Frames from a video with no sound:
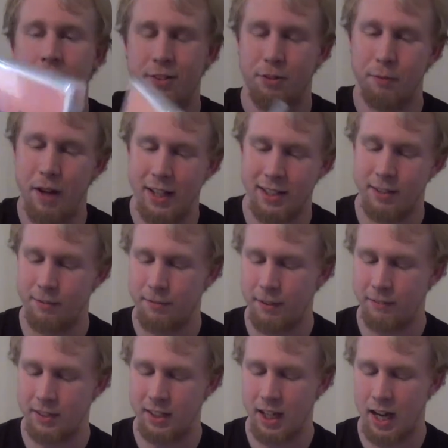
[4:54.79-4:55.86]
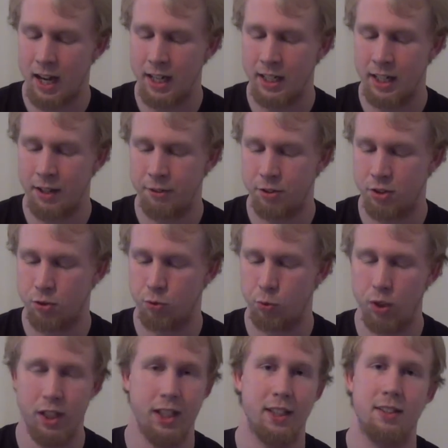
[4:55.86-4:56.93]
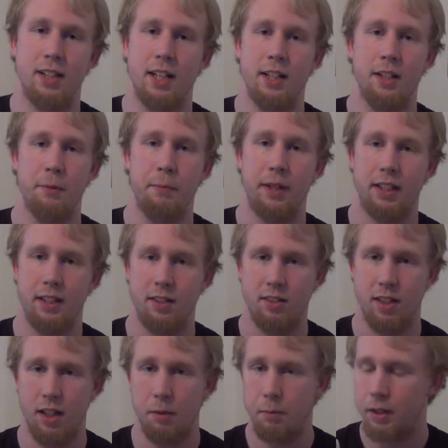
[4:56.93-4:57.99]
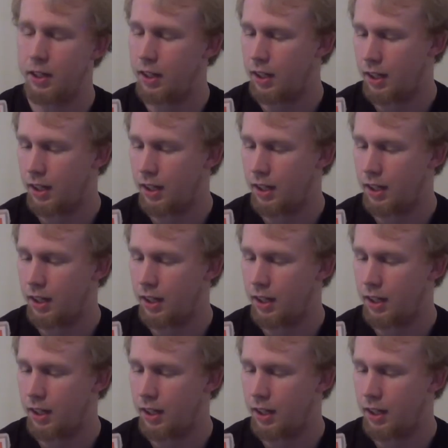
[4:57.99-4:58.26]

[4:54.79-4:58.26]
It's from 1959. I was just really excited to pick this up.